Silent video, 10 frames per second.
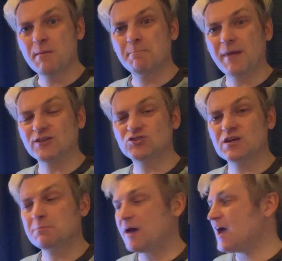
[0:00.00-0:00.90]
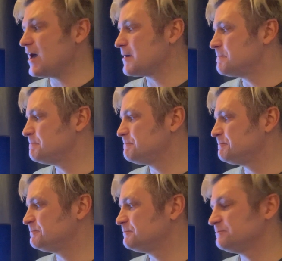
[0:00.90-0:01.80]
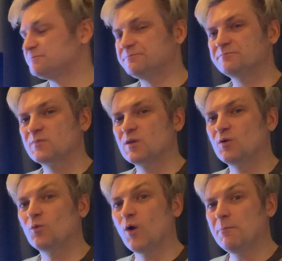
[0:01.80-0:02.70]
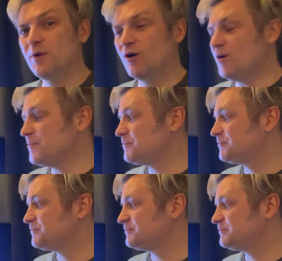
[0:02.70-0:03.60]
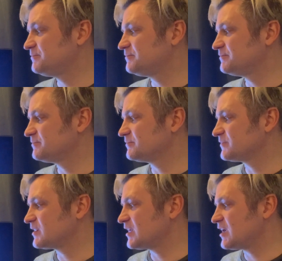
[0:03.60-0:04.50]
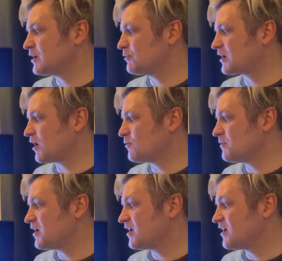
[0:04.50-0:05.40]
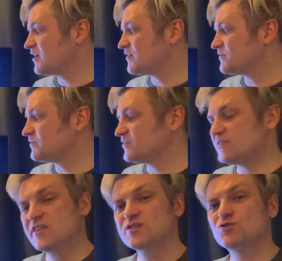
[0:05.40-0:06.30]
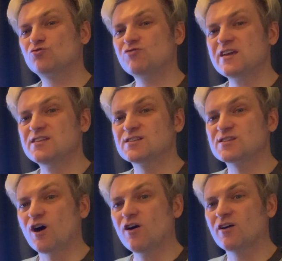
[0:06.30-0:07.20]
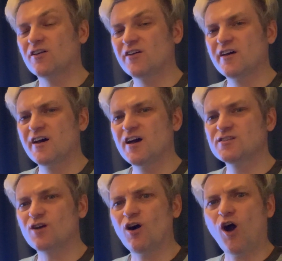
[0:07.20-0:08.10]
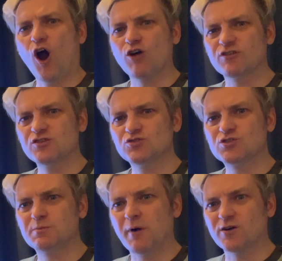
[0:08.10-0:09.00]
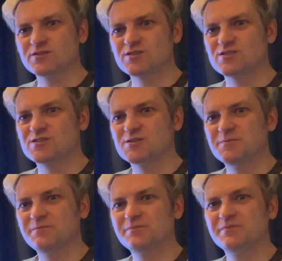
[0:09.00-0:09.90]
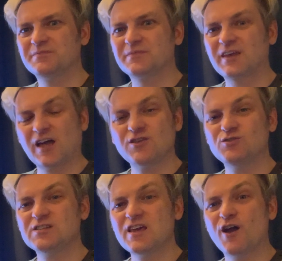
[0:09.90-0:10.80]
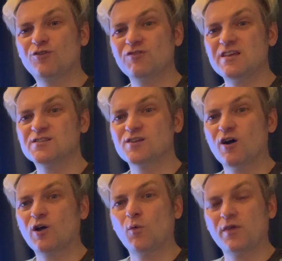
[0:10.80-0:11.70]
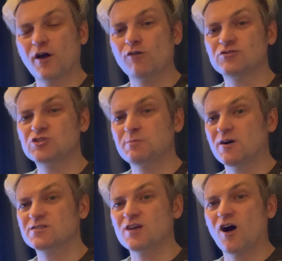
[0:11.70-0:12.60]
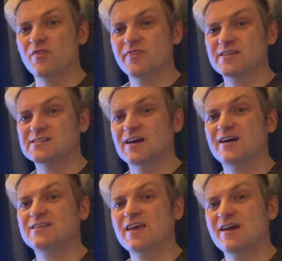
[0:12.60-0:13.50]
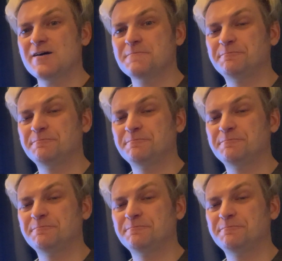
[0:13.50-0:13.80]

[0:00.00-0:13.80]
matching pair. One more. Here we go. This green sock has got orange spots. Can you see a green sock with orange spots on this side here?